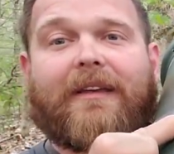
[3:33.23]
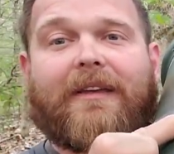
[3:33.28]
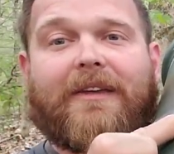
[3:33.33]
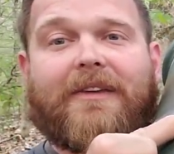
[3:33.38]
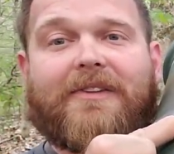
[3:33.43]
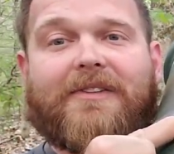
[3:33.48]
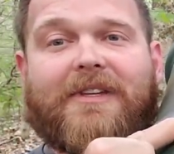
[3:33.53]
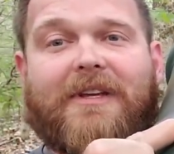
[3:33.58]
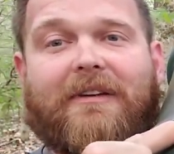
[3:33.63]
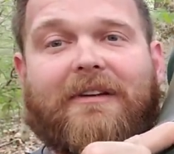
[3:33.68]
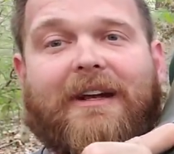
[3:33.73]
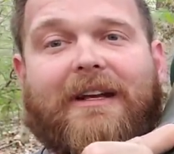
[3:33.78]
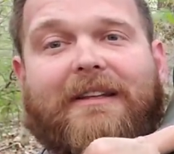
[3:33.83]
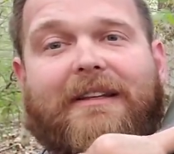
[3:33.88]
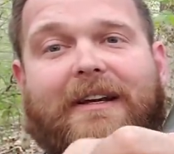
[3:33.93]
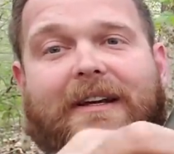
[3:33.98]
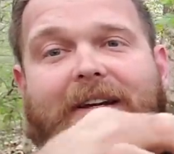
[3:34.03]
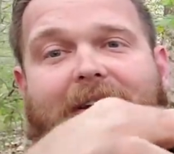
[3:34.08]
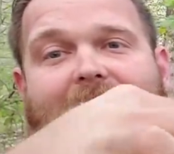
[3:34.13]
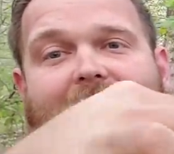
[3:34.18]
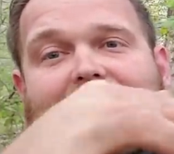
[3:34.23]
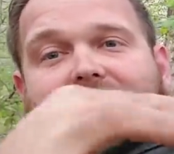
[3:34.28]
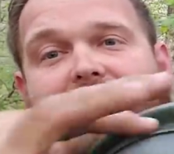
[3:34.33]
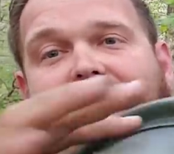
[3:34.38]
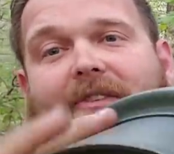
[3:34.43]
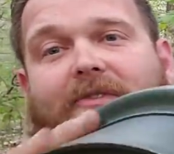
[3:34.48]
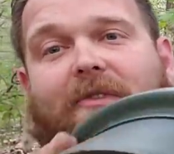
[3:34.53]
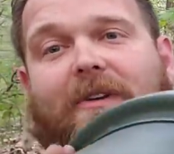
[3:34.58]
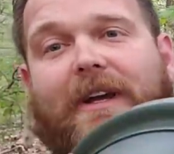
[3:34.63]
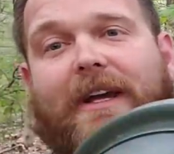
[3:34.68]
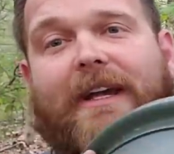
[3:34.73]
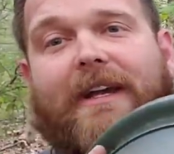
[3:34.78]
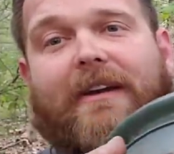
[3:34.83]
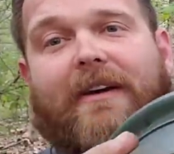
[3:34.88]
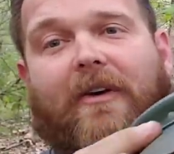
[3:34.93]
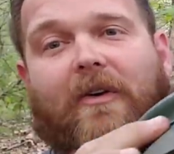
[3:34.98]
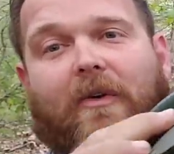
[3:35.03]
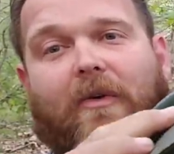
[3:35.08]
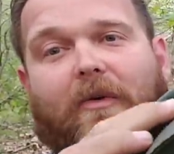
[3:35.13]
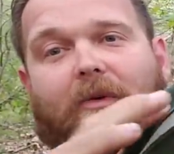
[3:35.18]
you can see right there is a drain
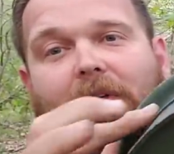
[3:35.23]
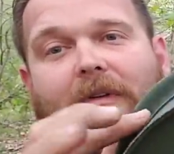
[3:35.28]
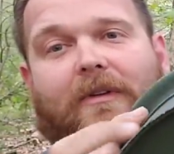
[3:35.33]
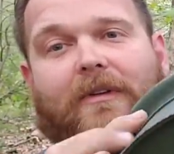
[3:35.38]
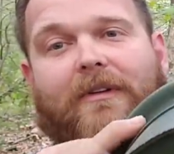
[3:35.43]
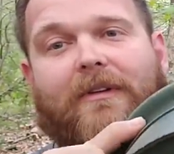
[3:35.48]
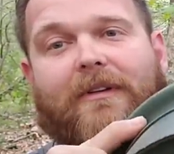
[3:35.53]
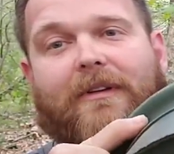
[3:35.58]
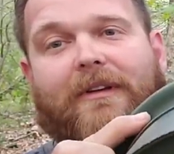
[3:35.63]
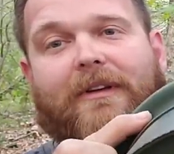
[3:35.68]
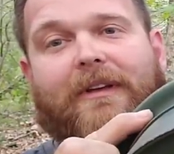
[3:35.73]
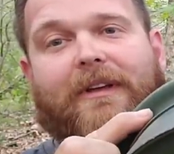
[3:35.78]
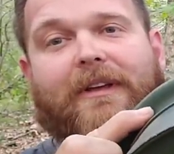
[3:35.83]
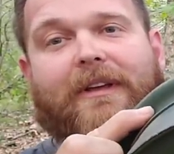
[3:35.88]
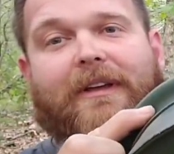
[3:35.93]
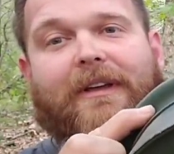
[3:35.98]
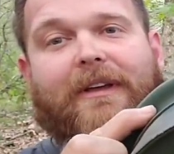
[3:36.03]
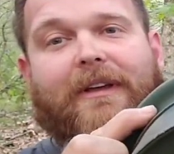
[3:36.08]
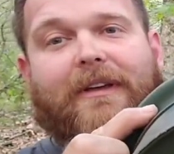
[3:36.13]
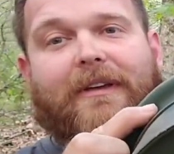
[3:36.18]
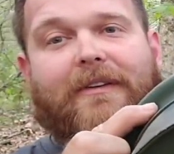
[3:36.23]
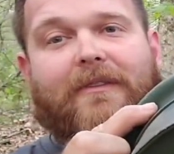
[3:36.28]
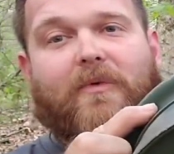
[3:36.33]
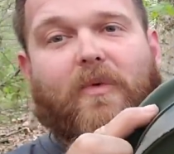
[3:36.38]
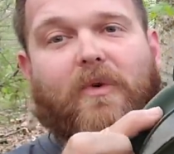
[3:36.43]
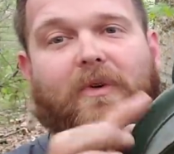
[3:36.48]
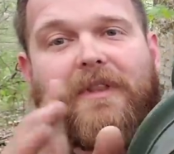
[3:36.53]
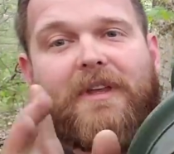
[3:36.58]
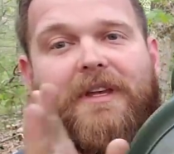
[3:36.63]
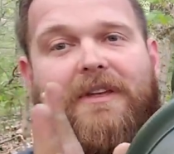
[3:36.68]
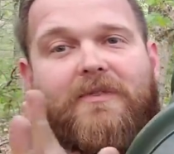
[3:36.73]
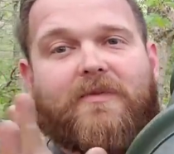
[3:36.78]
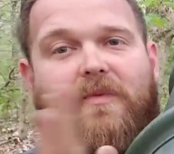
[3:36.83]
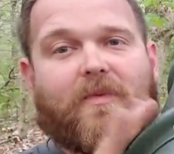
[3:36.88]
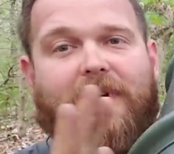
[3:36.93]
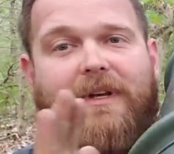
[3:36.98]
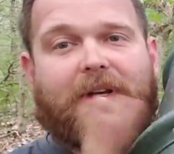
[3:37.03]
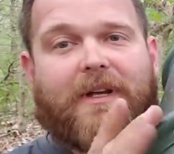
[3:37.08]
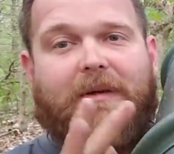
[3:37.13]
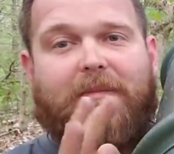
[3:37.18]
hole for these
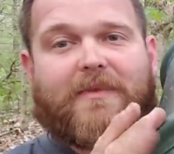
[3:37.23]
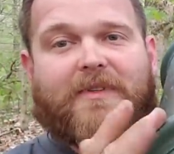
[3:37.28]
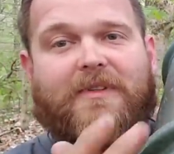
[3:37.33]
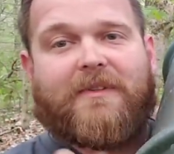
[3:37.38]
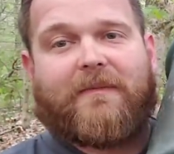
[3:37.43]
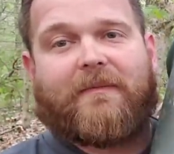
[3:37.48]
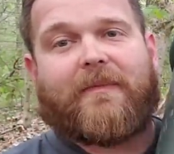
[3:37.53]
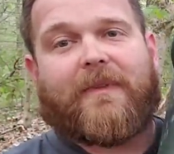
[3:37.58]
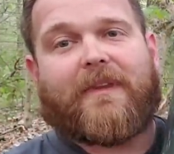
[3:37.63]
ribs.